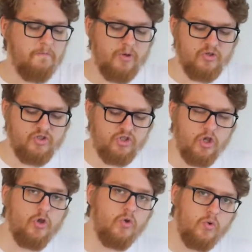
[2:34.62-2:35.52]
but
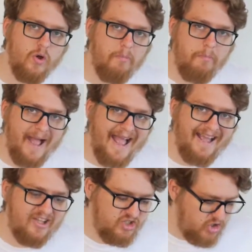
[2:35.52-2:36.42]
two
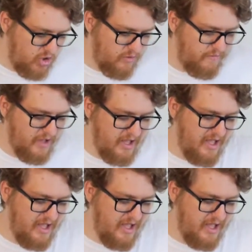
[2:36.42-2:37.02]
packs of